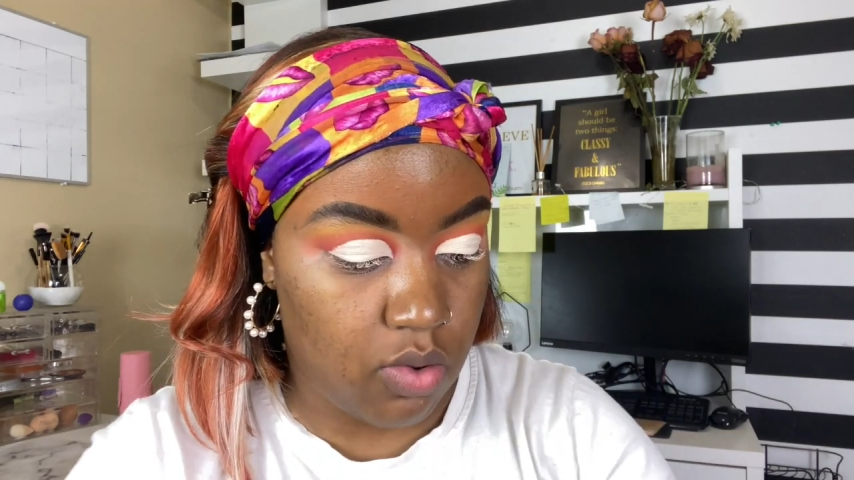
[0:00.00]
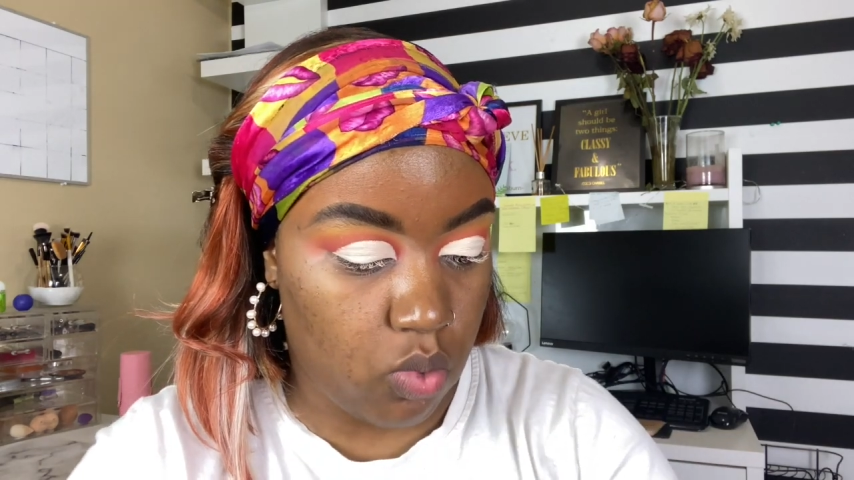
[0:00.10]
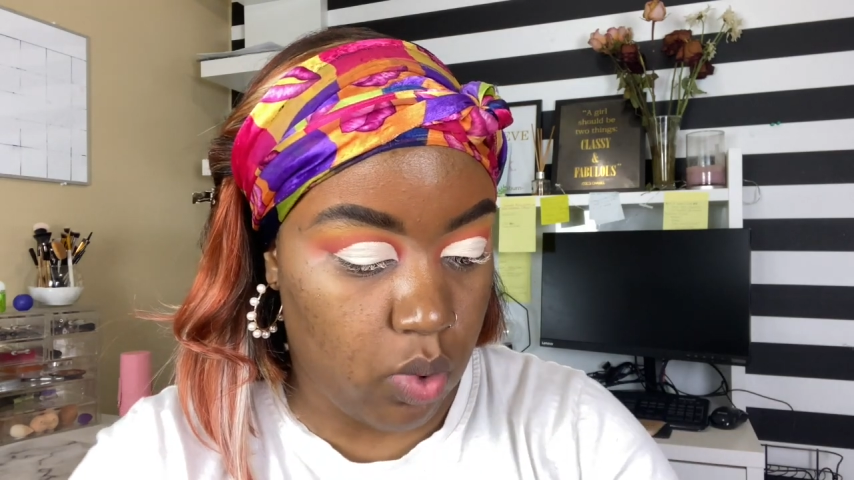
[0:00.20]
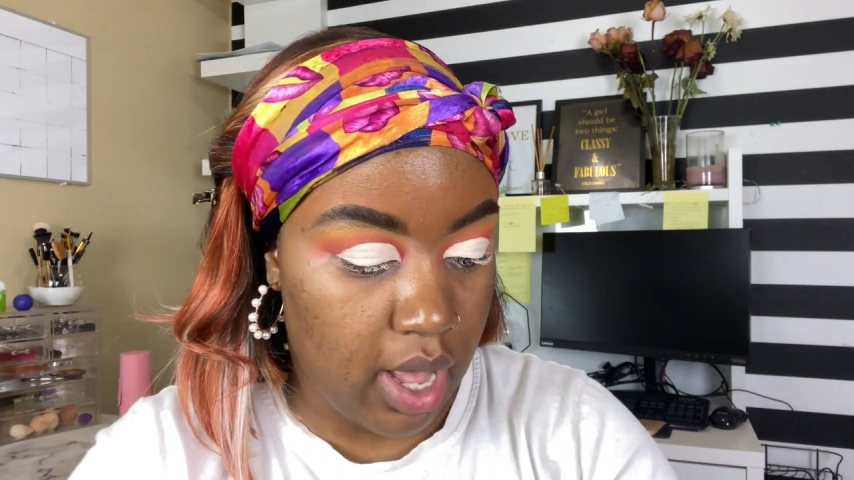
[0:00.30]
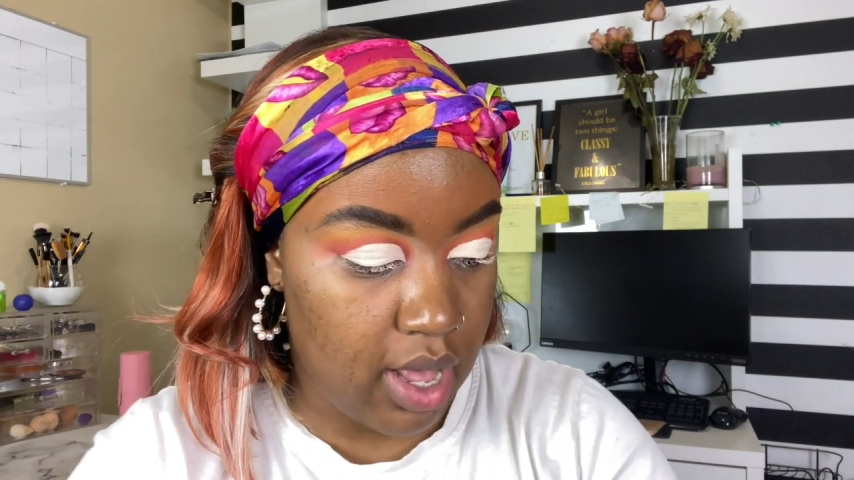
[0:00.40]

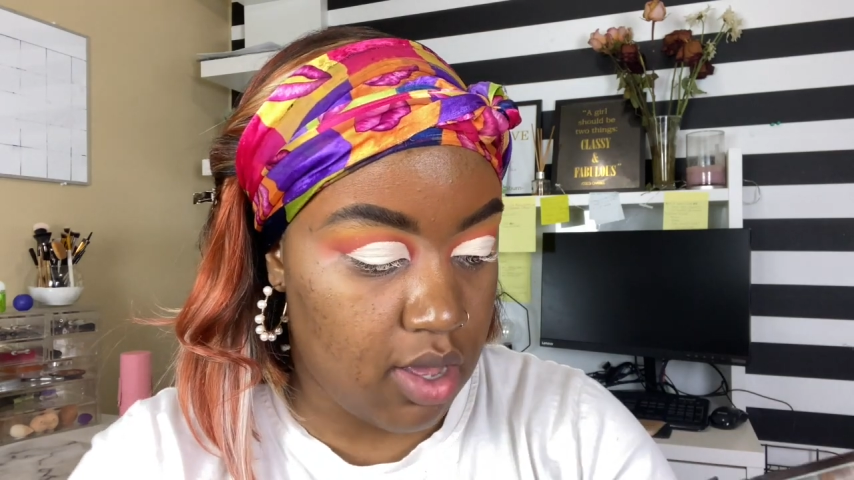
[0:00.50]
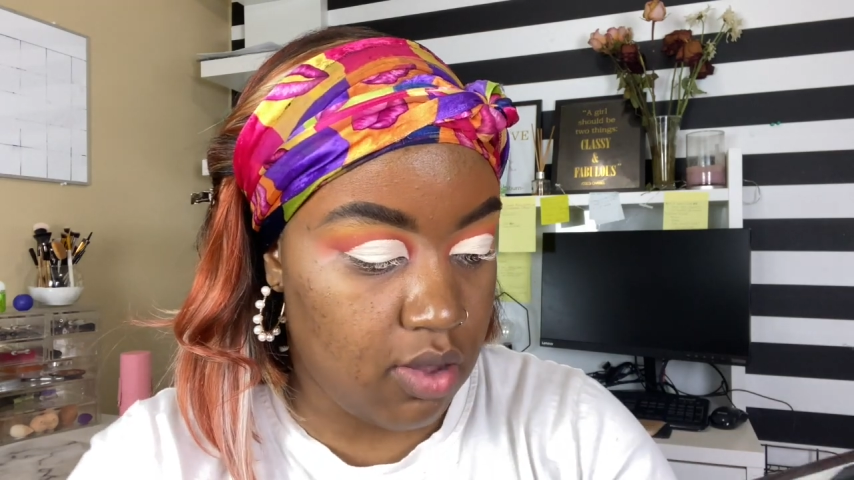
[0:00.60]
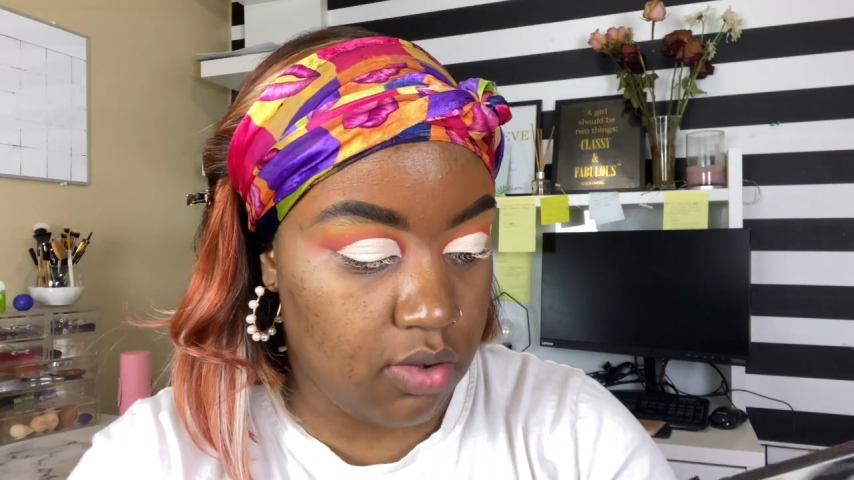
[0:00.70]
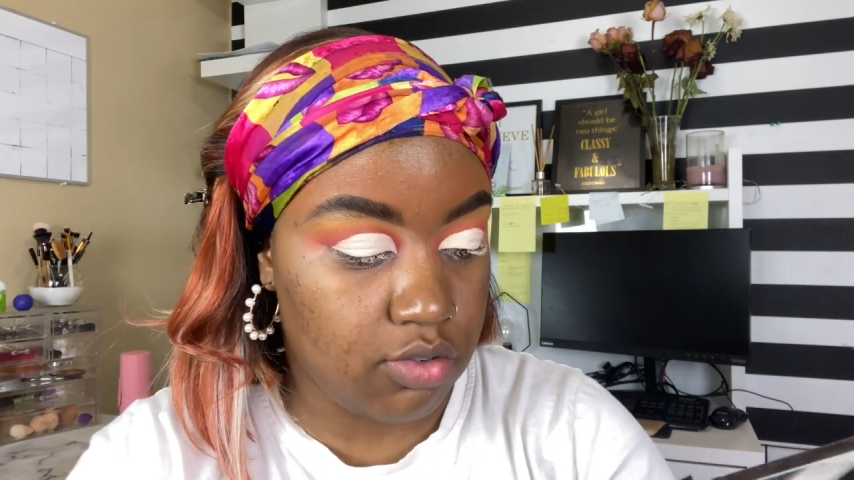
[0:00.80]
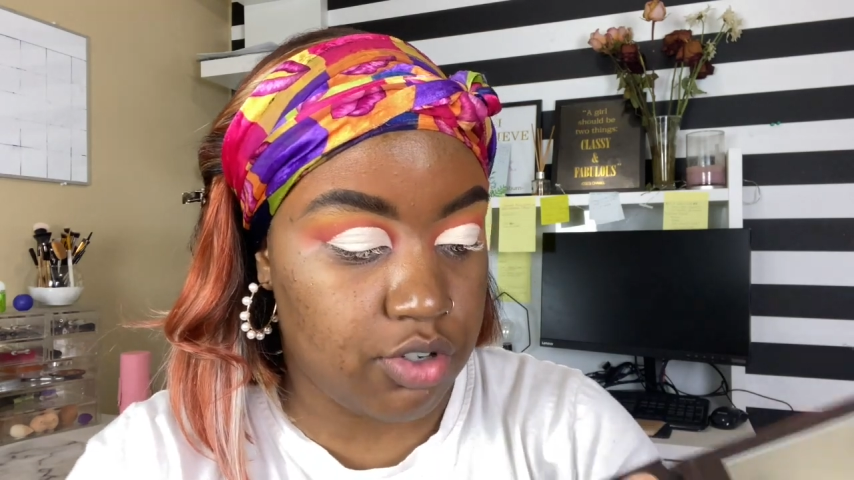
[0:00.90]

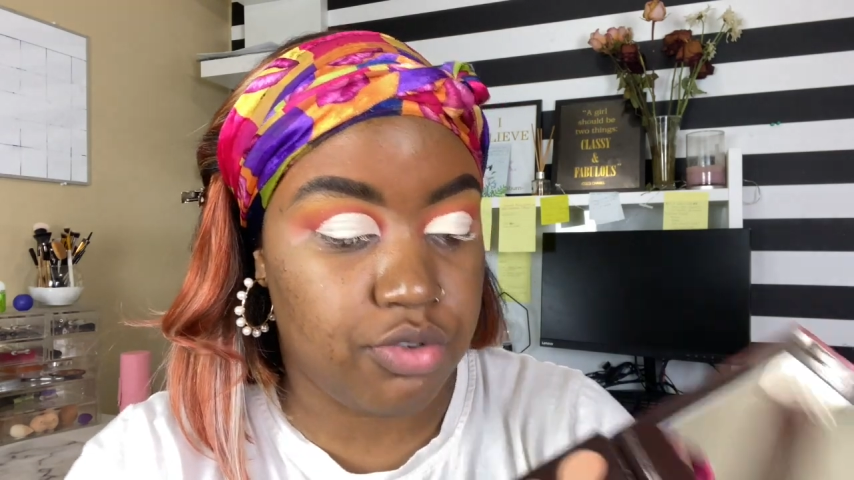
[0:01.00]
Wild